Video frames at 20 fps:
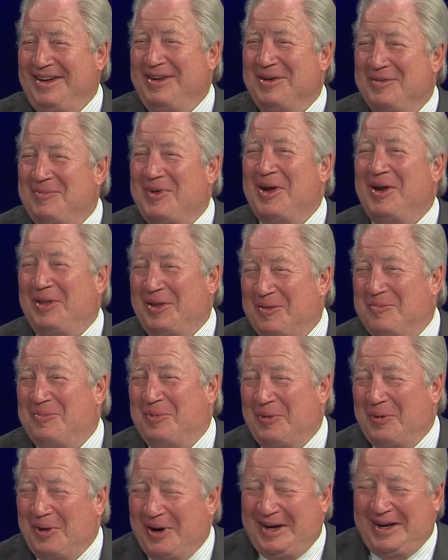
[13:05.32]
Better than
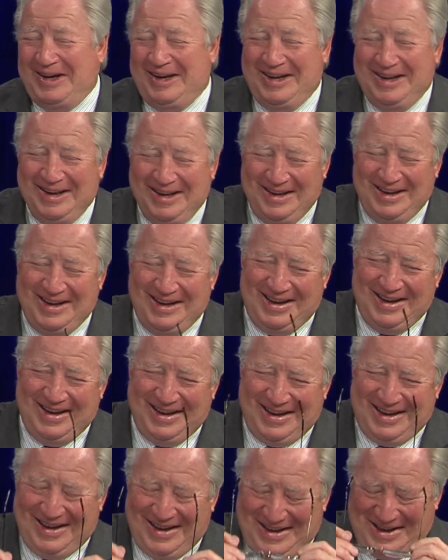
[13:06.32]
pork.
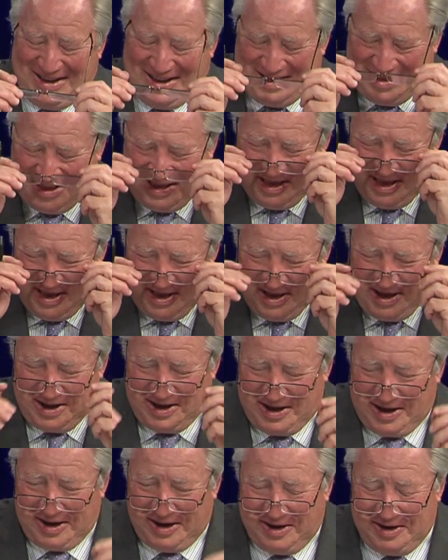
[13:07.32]

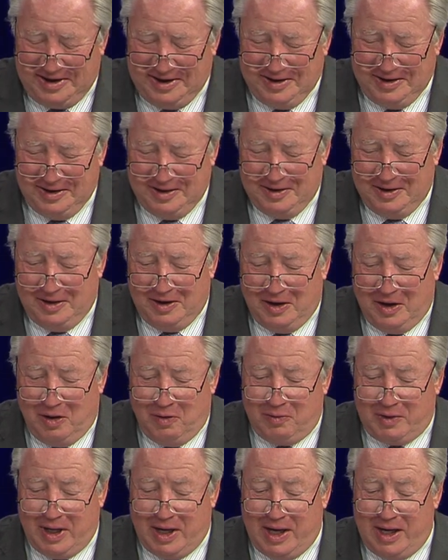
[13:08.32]
uh,
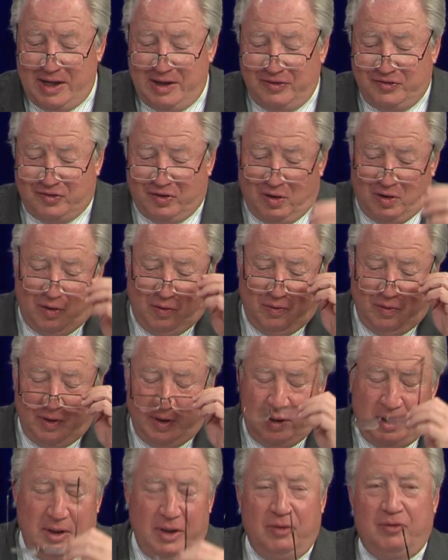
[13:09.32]
okay, so
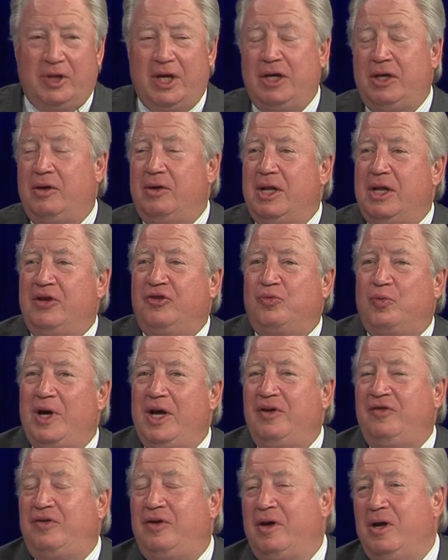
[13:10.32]
you think and there's
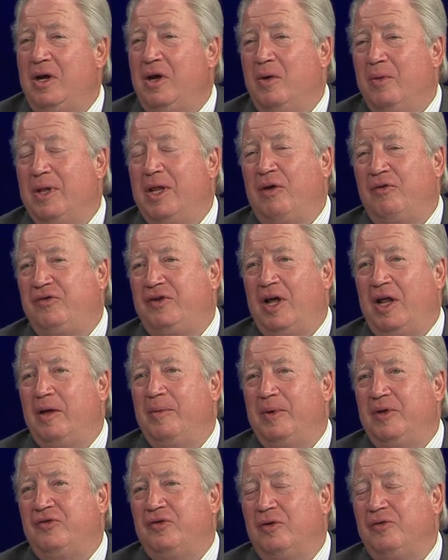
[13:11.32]
ways to, without telling
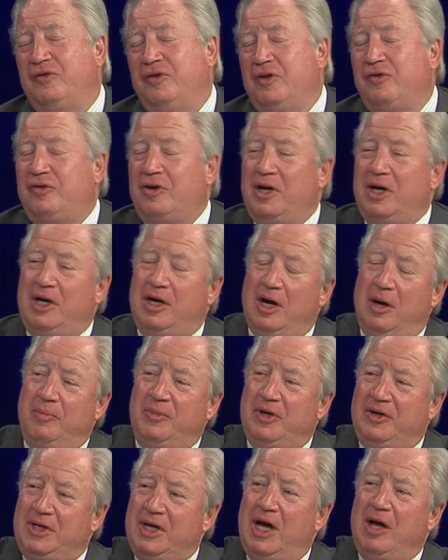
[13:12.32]
me. So is this going to come
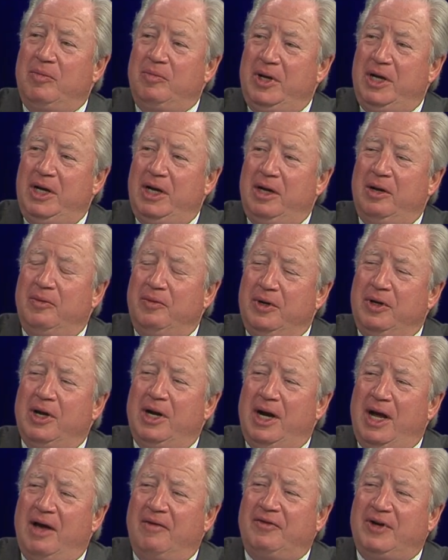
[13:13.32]
to town meeting? Are we going
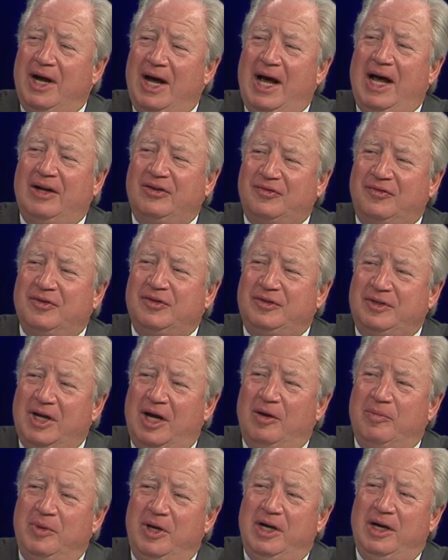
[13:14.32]
to have to ask for
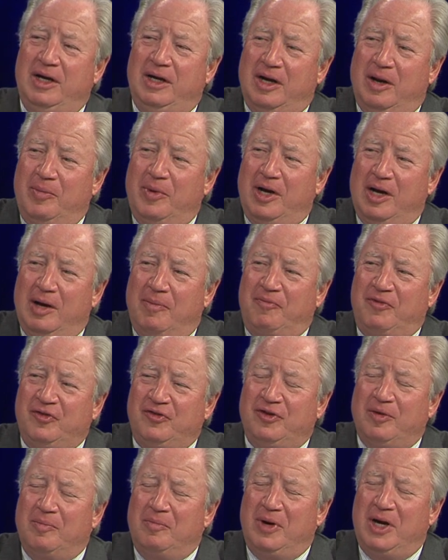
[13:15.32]
town meeting coming up for
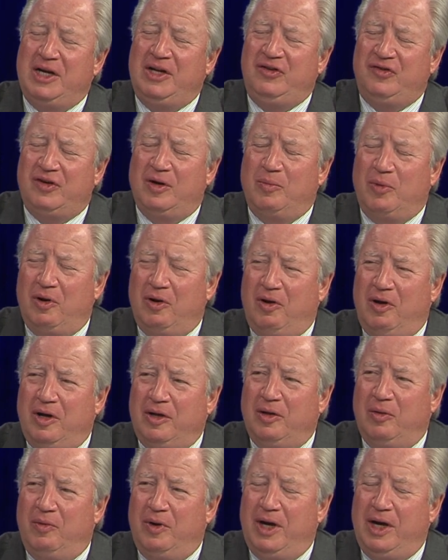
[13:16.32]
some money somewhere along
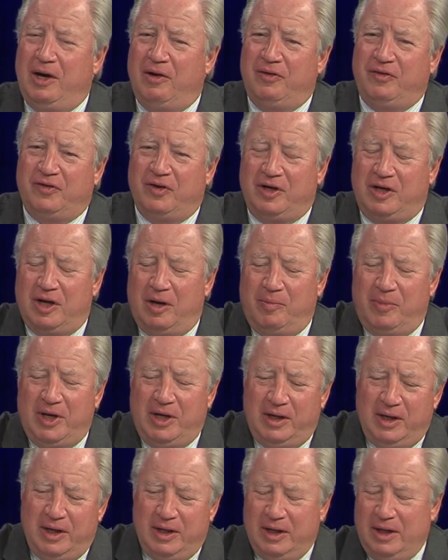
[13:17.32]
the way, or is it
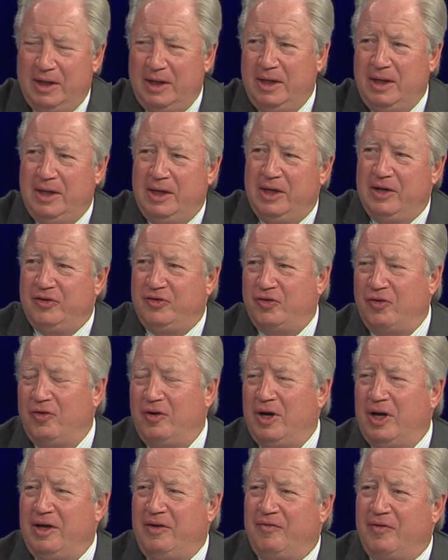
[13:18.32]
coming
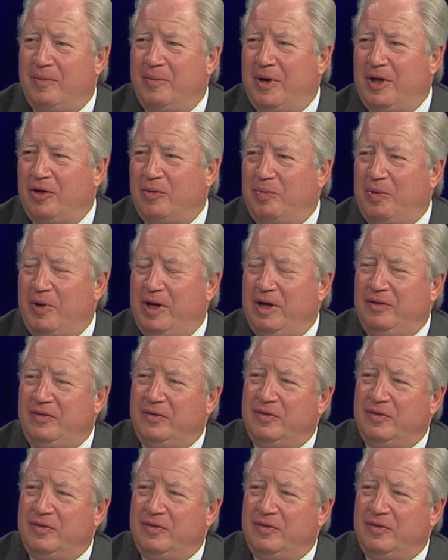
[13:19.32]
internally well, the, from other places?